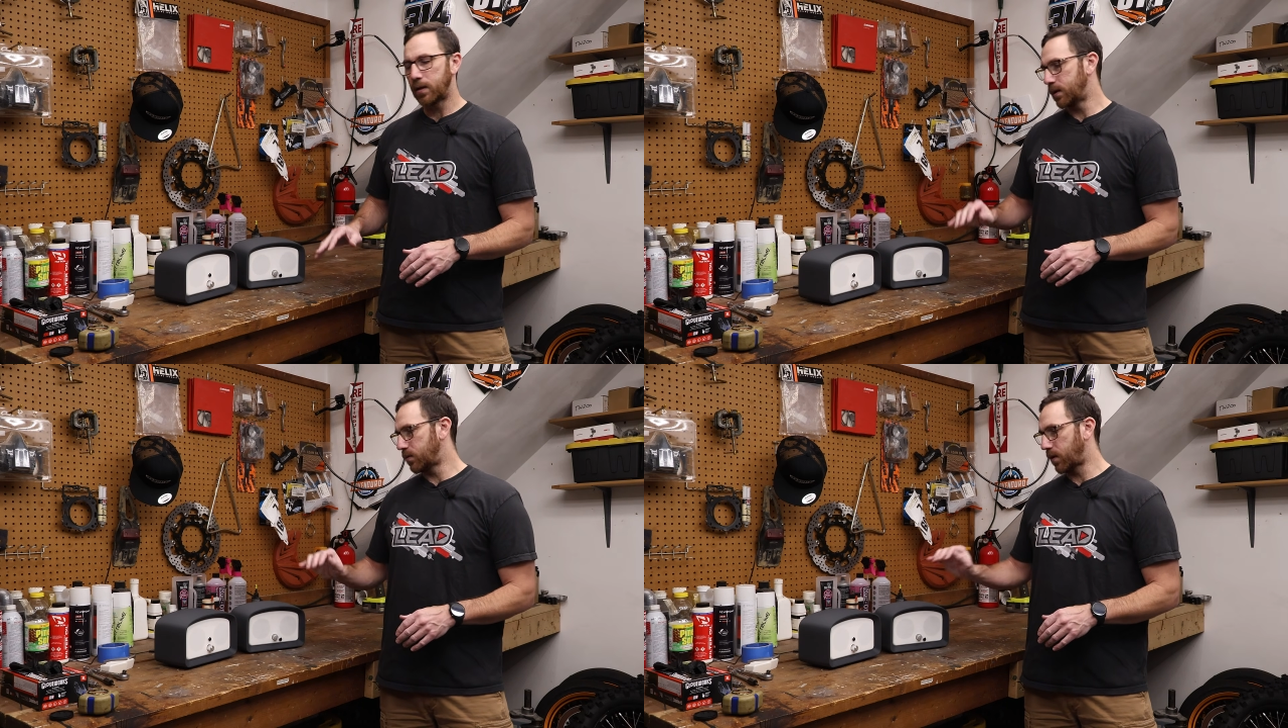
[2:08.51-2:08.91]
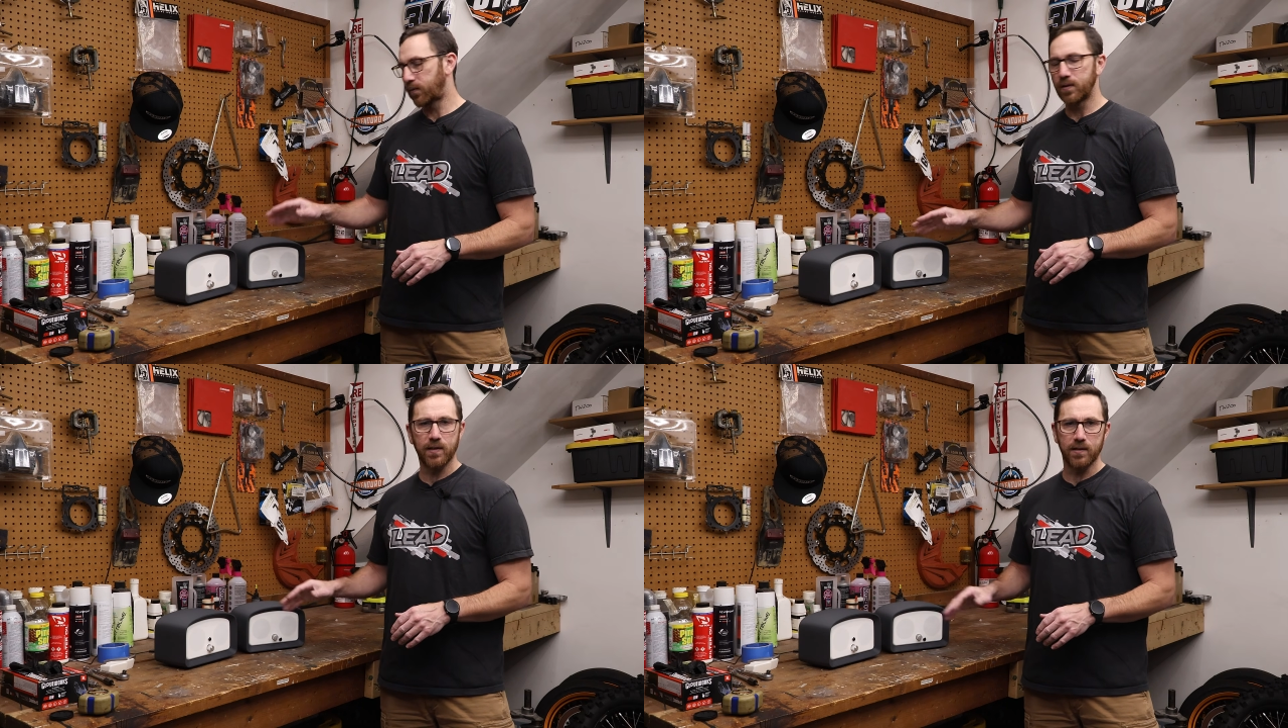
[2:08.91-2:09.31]
I didn't
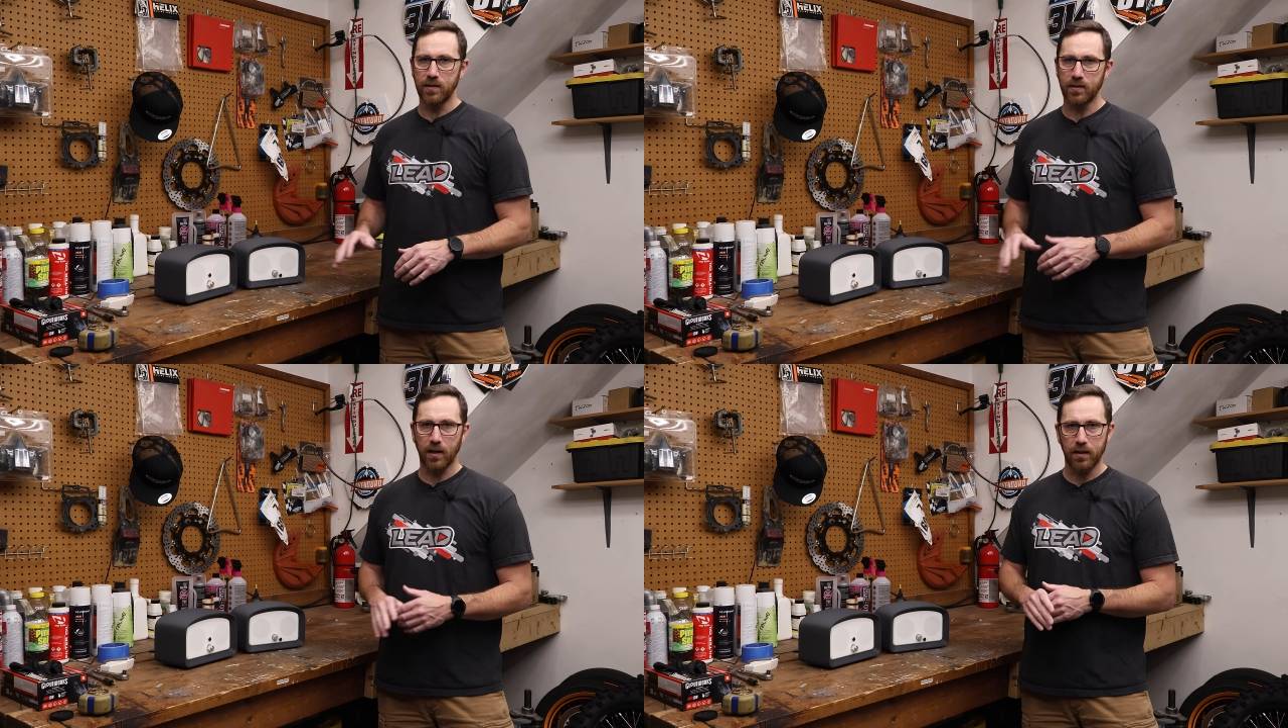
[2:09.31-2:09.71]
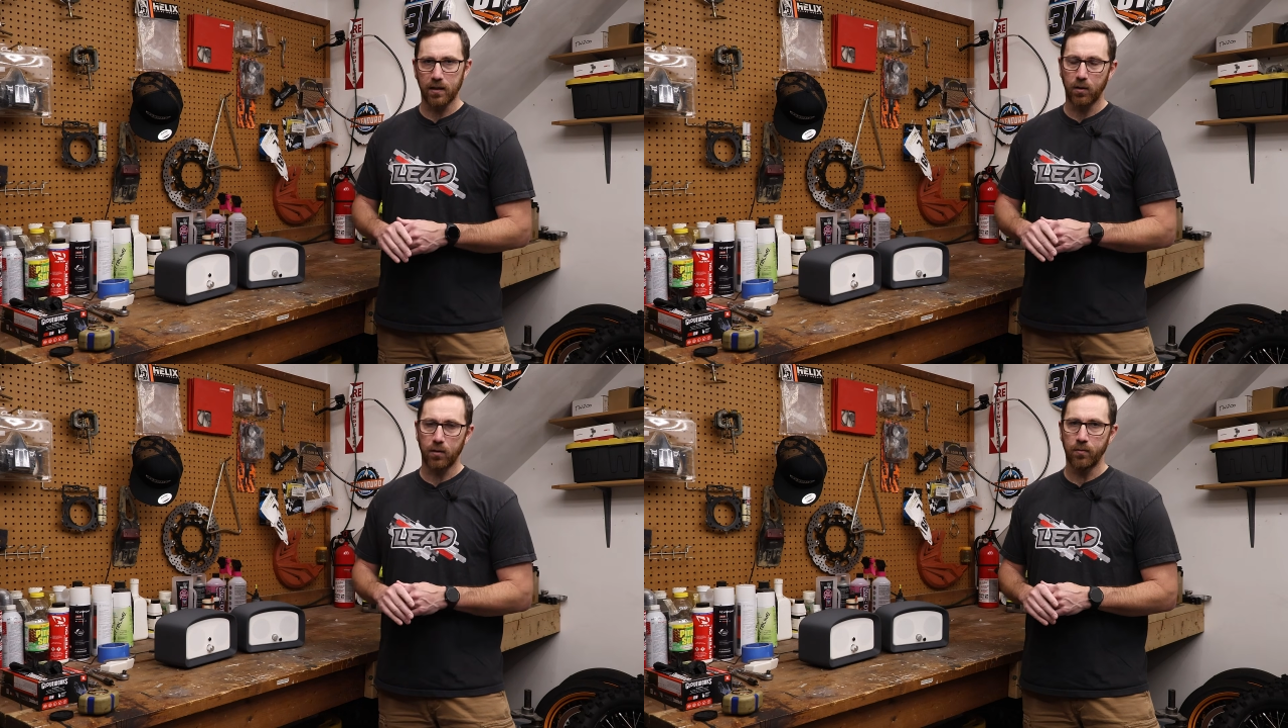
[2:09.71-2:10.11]
reference his design
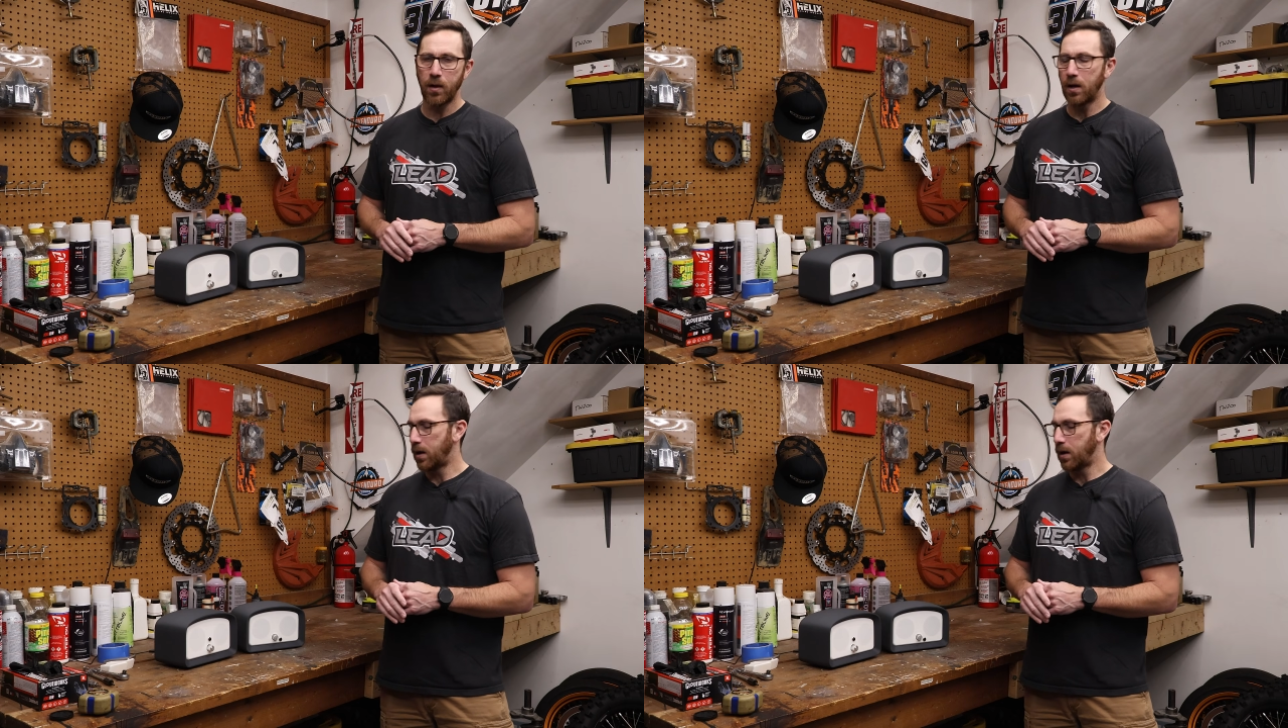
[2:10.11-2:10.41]
at all.